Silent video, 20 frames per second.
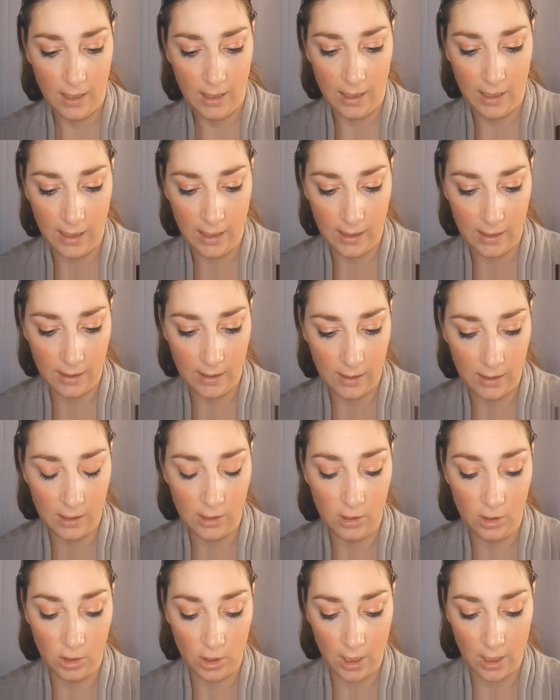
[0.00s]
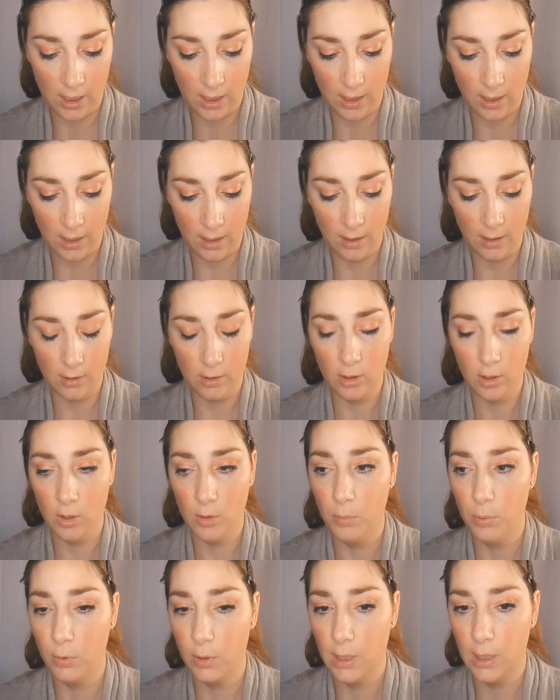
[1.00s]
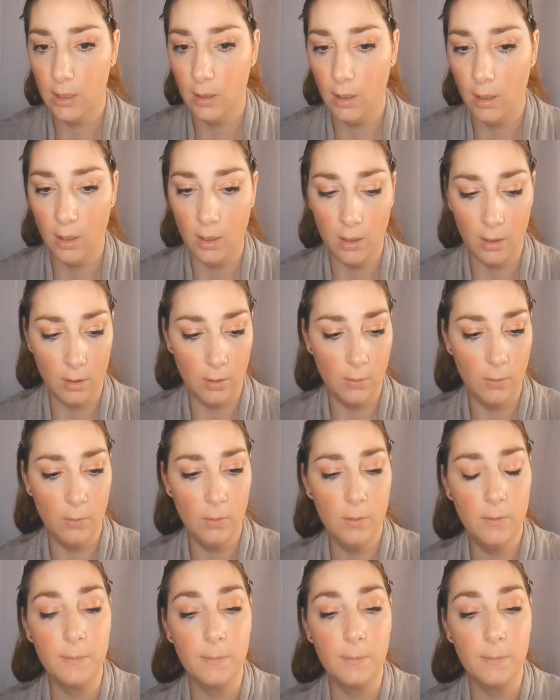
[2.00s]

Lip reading: in the shade 2.0.